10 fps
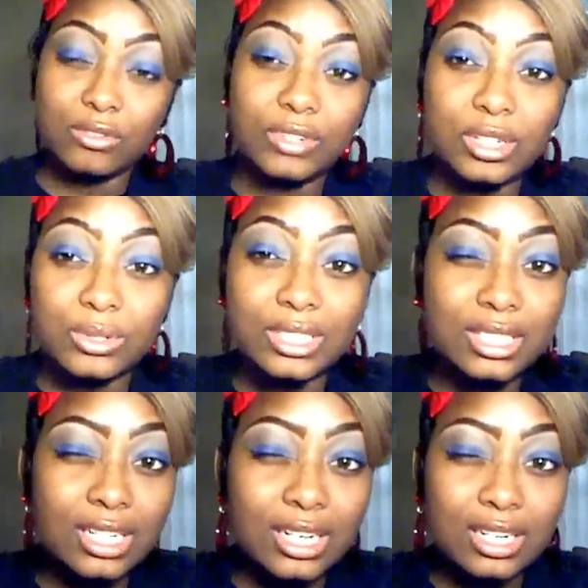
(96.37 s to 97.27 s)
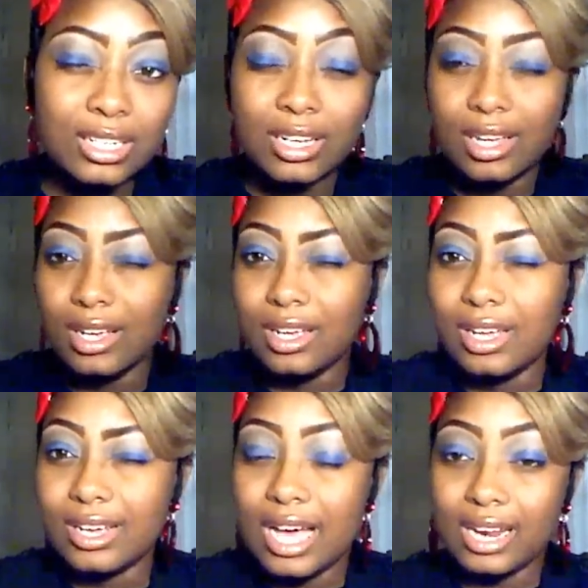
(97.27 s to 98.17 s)
Hopefully, you can see it.
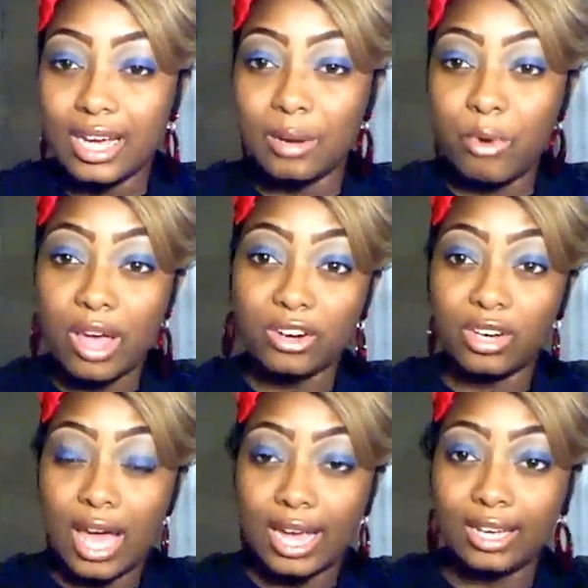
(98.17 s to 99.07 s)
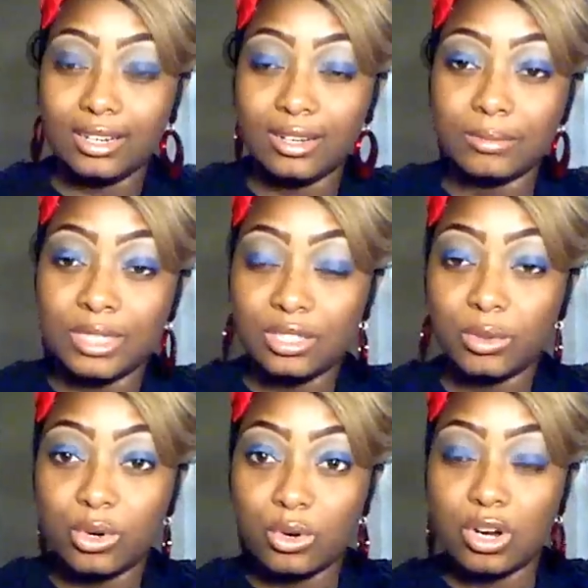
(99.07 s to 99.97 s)
I kind of got a brighter light. I'm
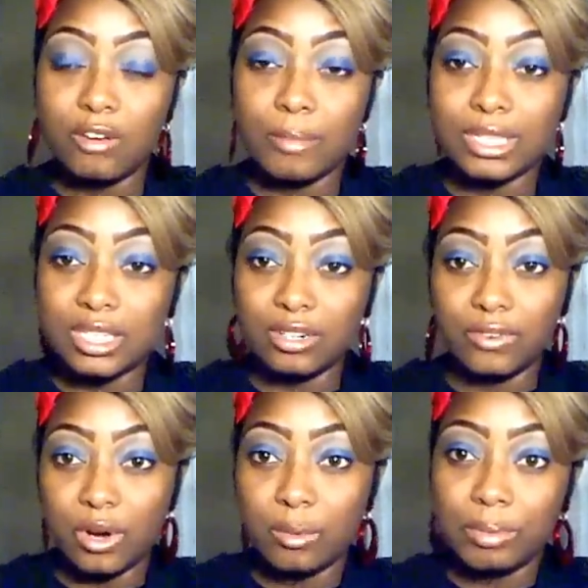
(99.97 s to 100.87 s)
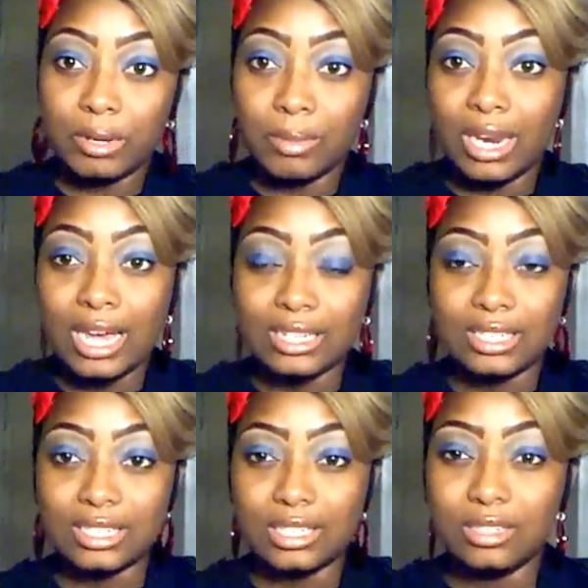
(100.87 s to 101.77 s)
still recording off my cell phone, but my light
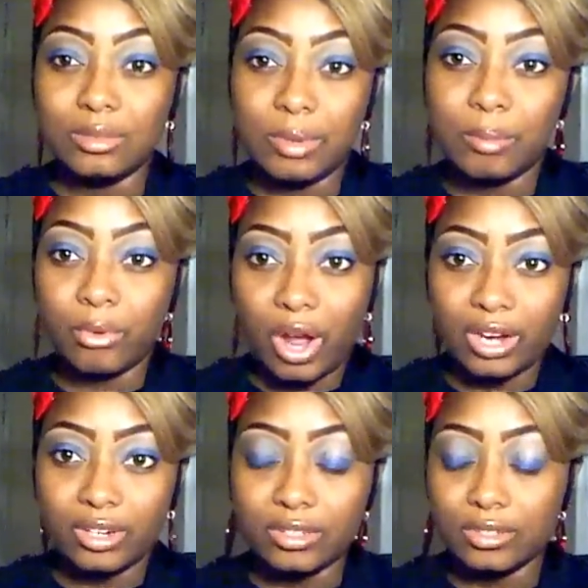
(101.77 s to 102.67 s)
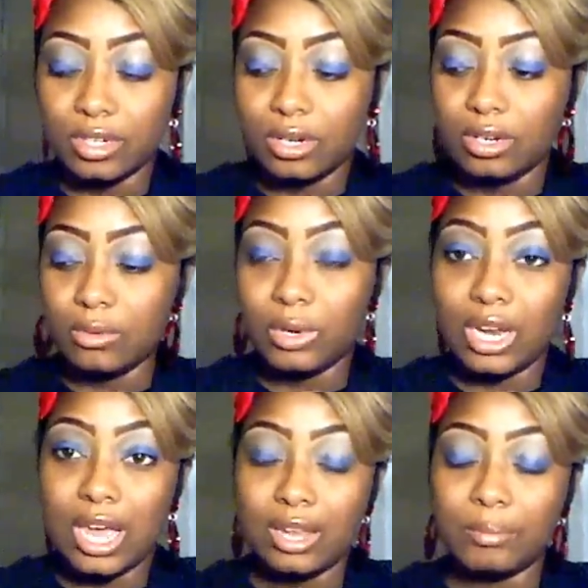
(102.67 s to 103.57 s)
is just a little bit brighter, uh,
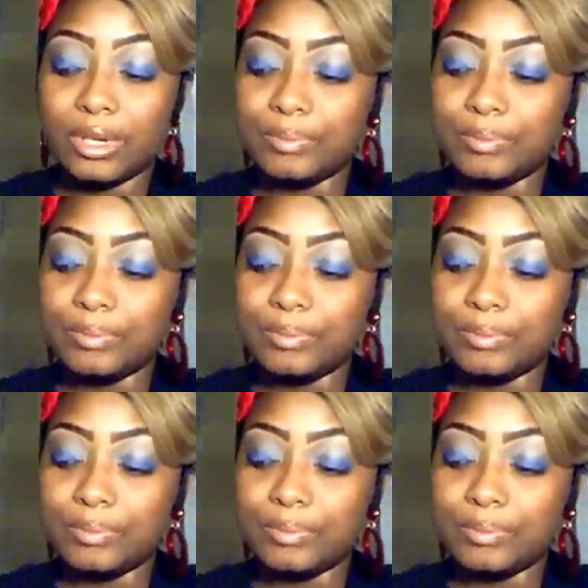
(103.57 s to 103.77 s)
whatnot.